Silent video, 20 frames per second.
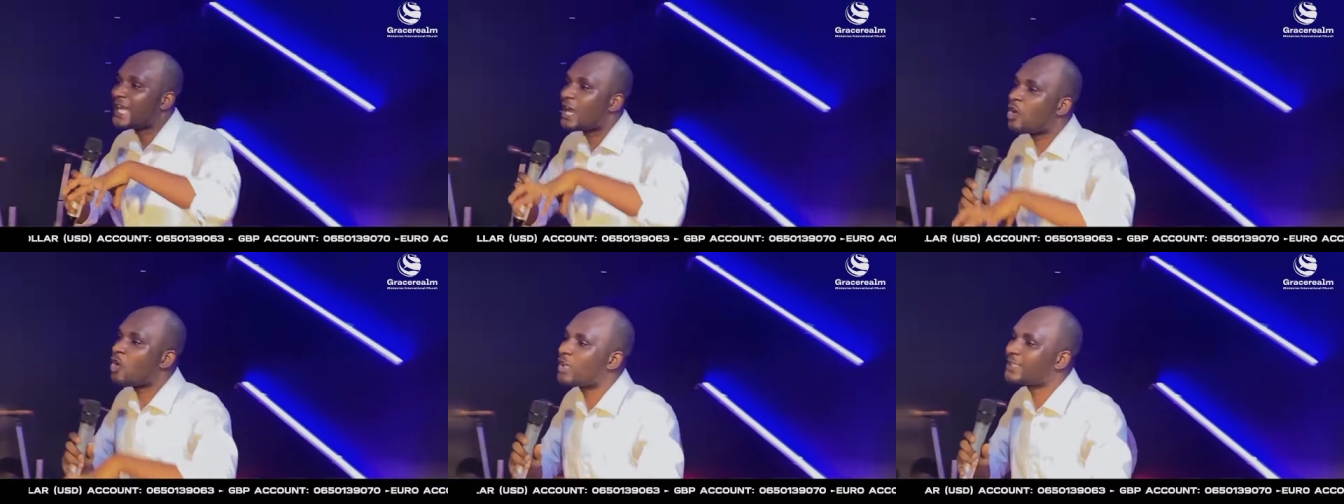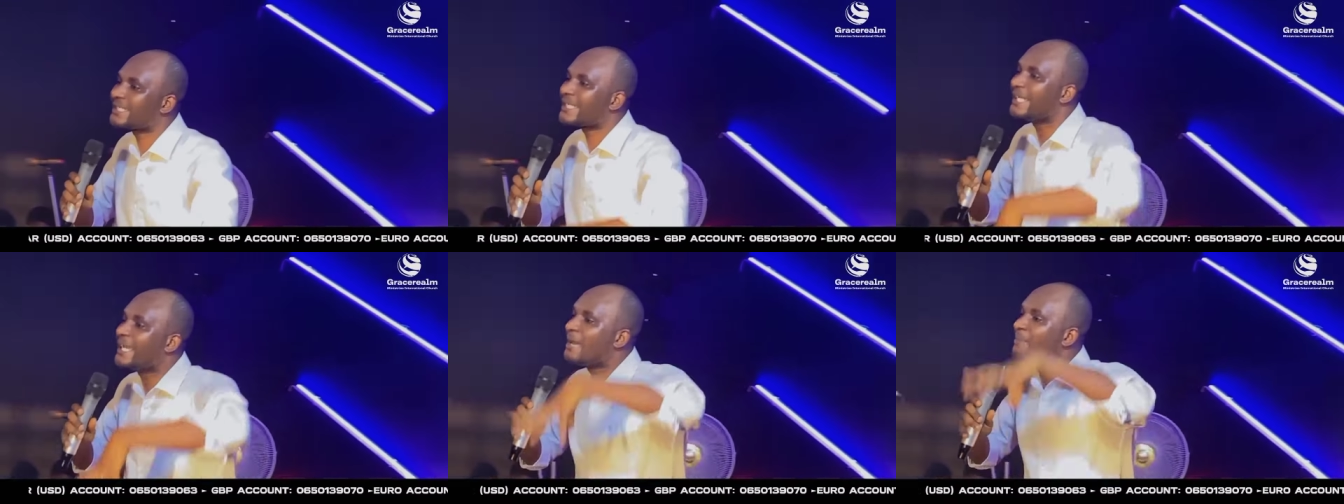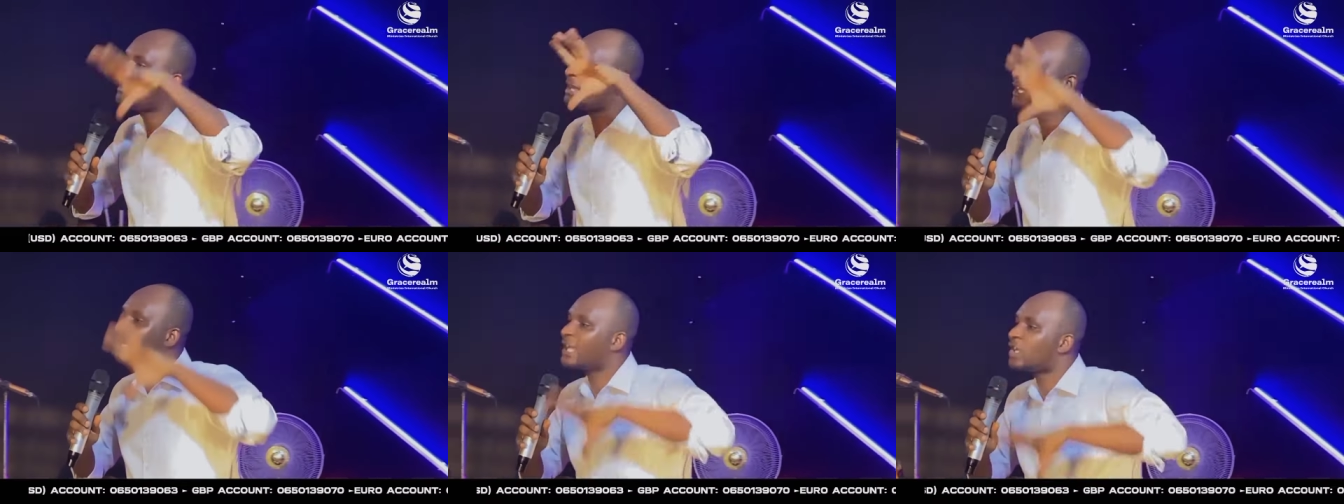that God said,
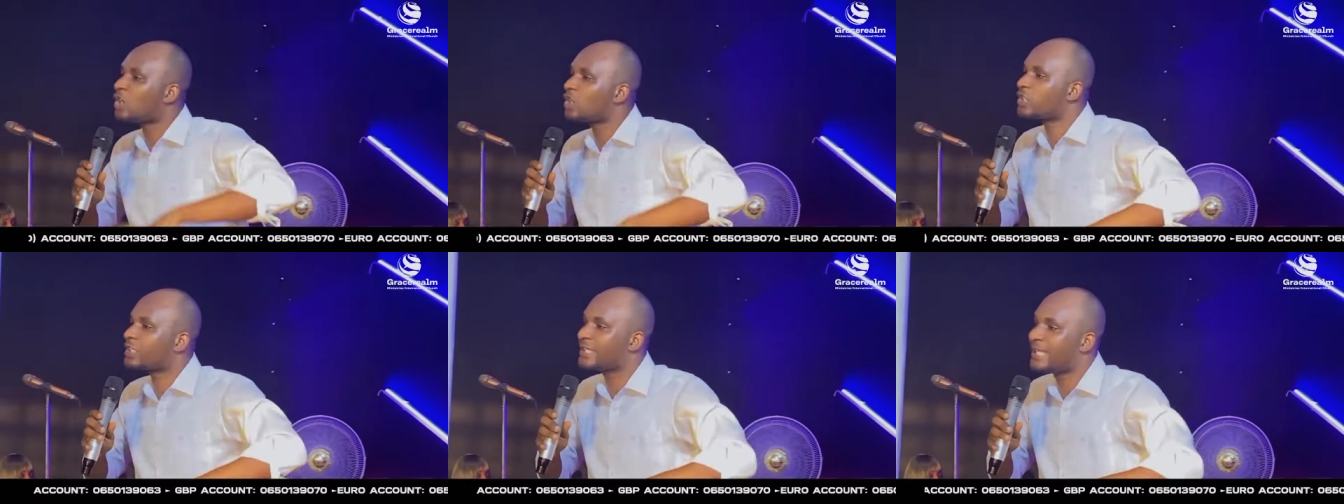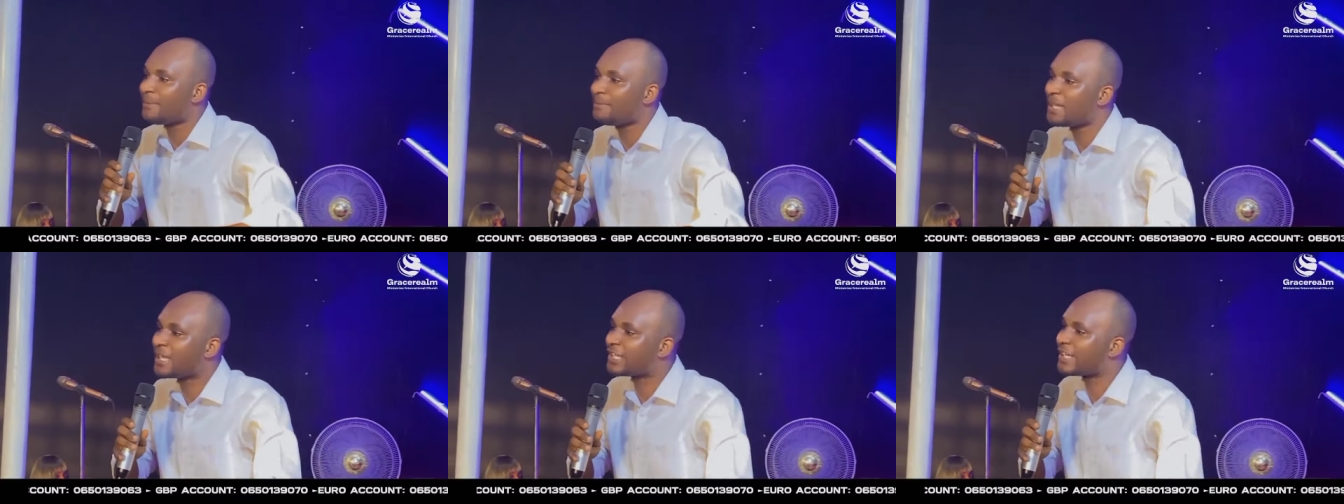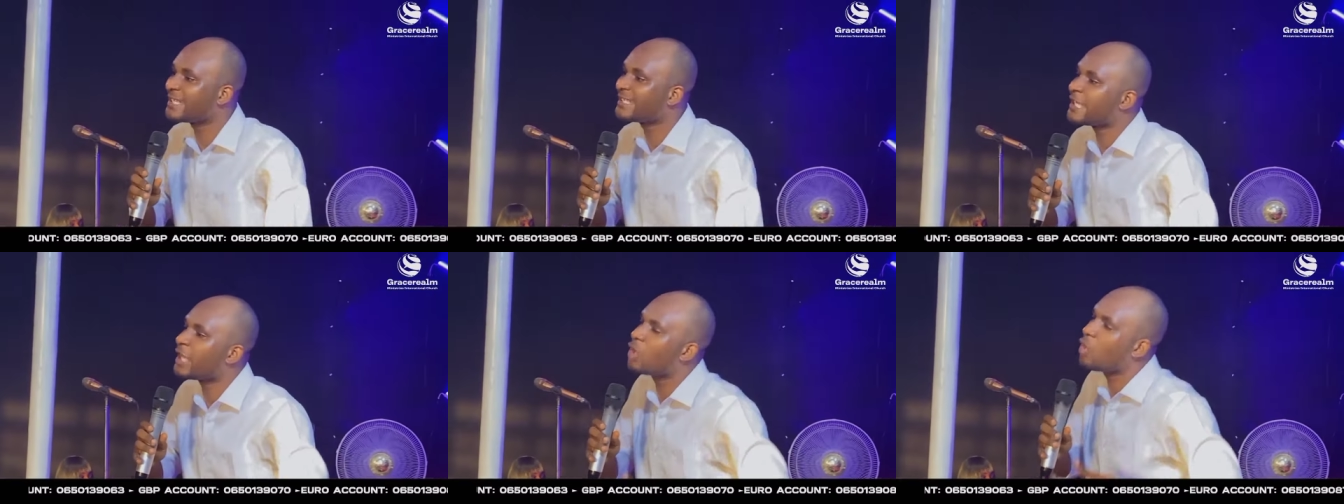let me
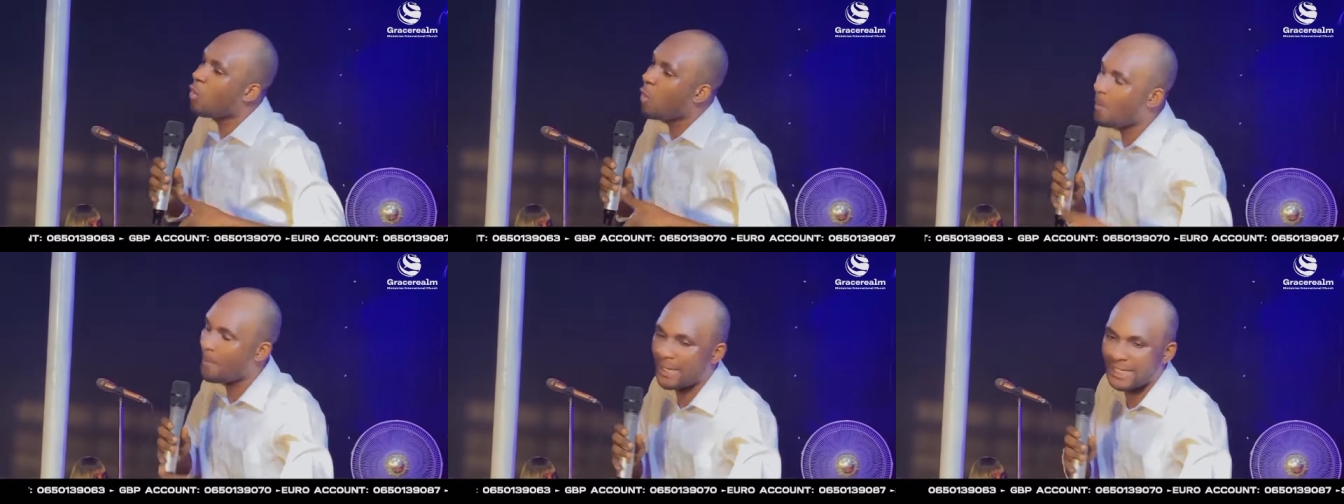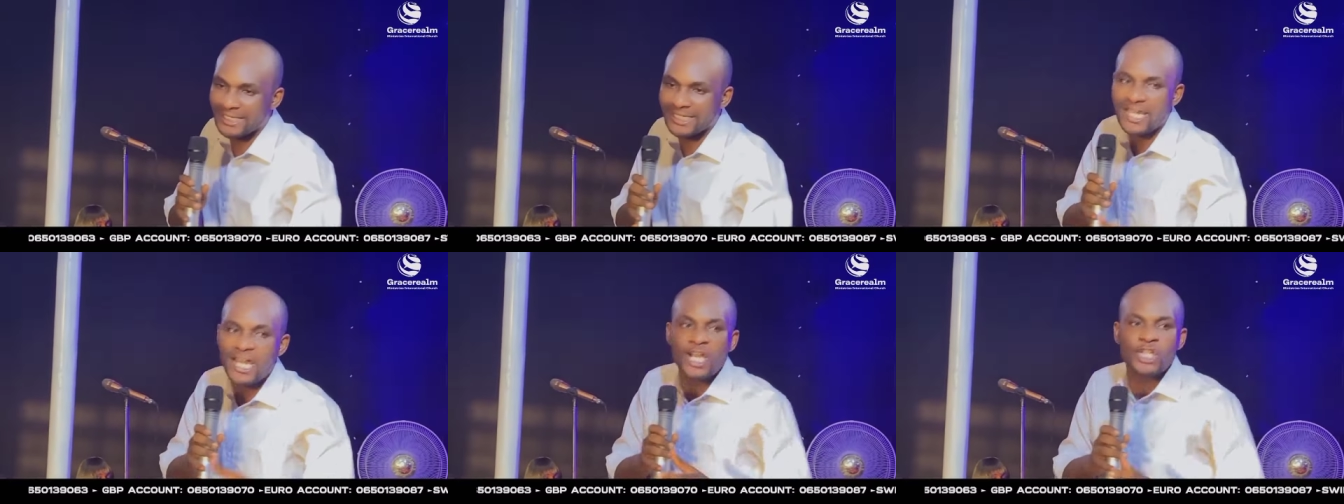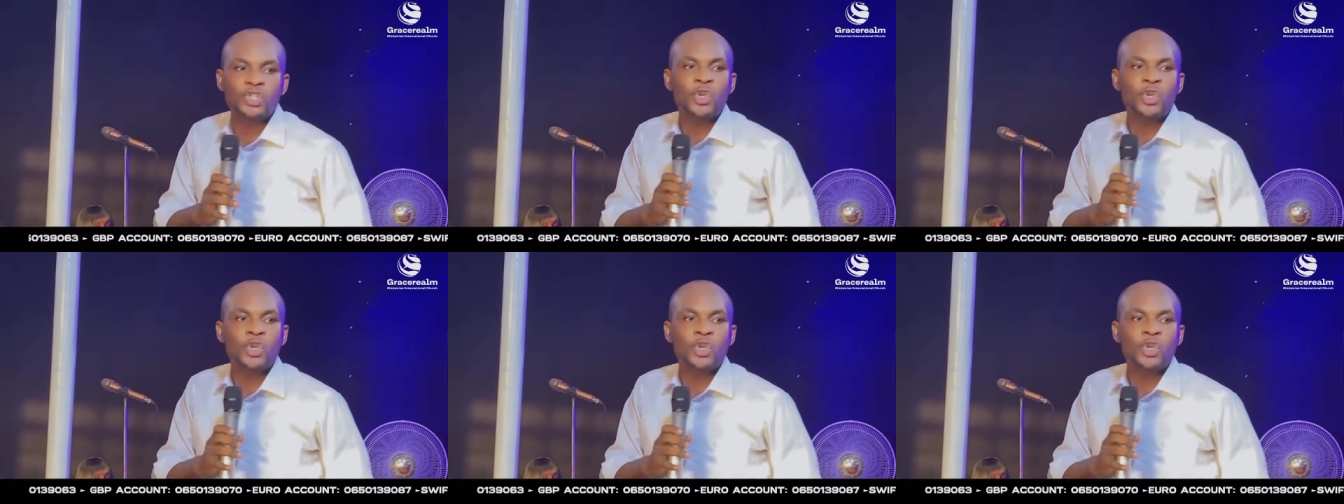create a woman.